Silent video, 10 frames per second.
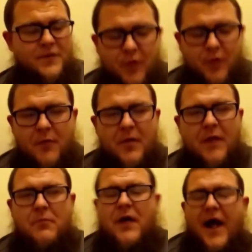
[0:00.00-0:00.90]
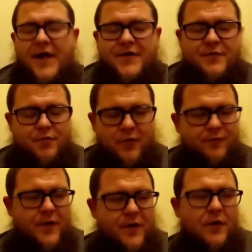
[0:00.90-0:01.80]
probably what, my highest
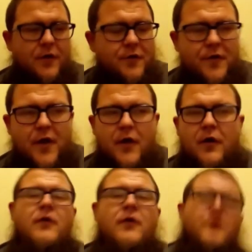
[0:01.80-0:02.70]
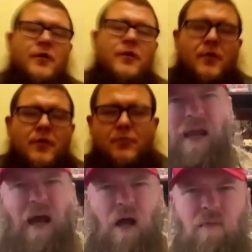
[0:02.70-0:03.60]
profile though now. Oh,
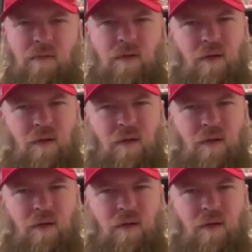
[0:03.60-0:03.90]
yeah. But,